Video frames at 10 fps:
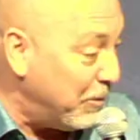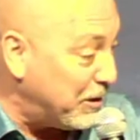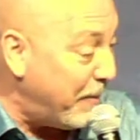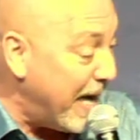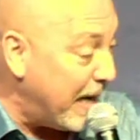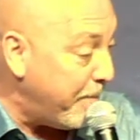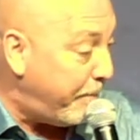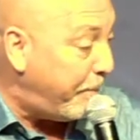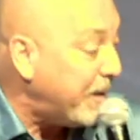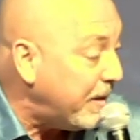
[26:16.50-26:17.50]
was barely
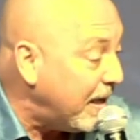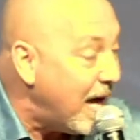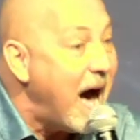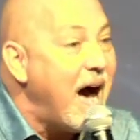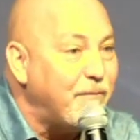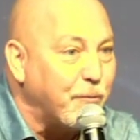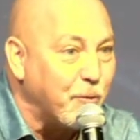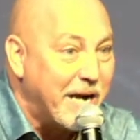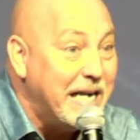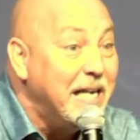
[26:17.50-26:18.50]
half a
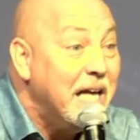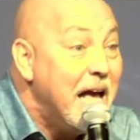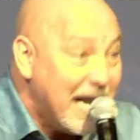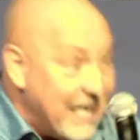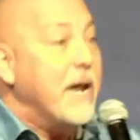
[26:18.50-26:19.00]
ring, and then